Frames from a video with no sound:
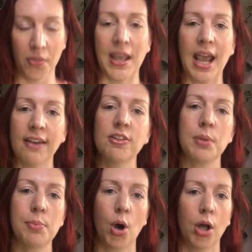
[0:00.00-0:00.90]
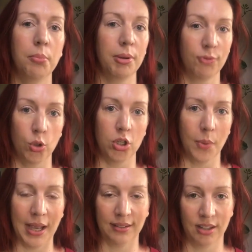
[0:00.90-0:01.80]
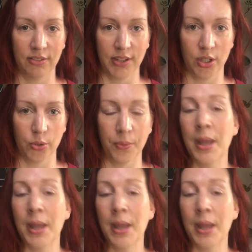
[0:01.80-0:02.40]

They have to be put on before you exit the vehicle.